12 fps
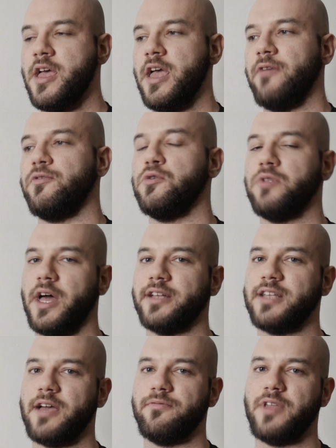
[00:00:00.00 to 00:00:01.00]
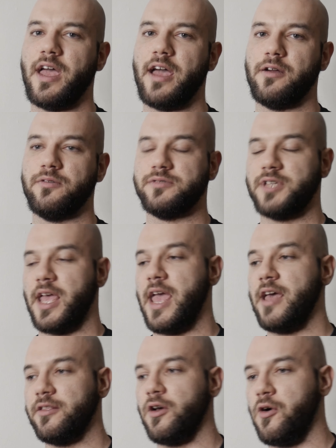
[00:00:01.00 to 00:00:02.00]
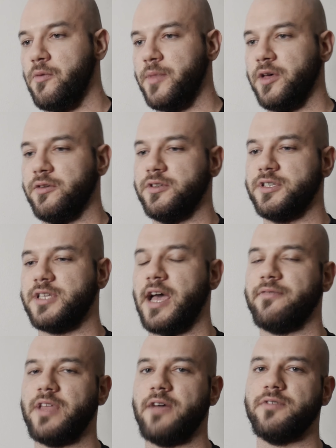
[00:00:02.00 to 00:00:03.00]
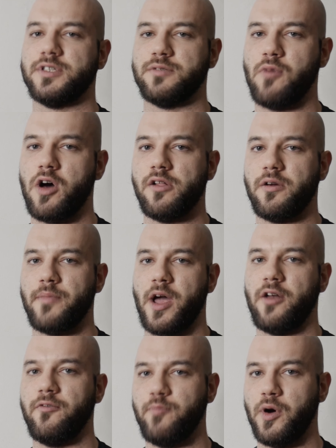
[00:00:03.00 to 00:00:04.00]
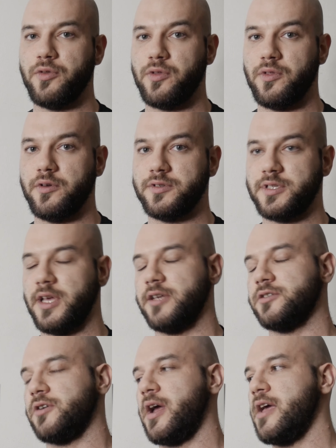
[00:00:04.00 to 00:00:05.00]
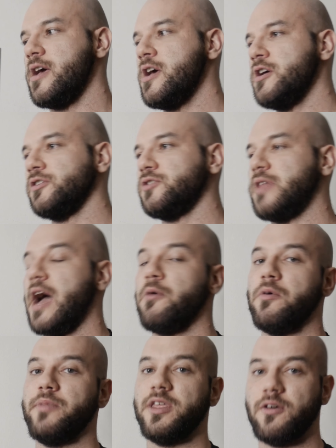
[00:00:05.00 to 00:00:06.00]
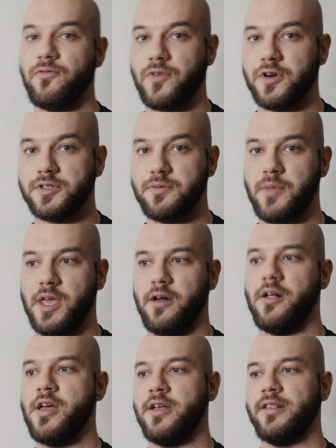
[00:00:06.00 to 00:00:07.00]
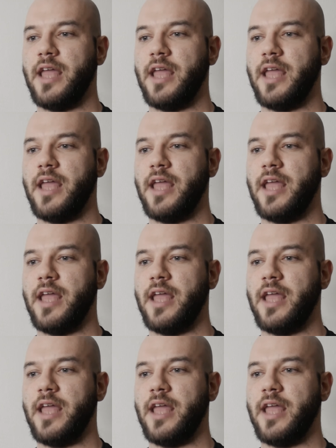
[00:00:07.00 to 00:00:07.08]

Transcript: If you like to have the eggs and the oatmeal, you just have to have a smaller amount of both of those things, right? So that will be the first meal.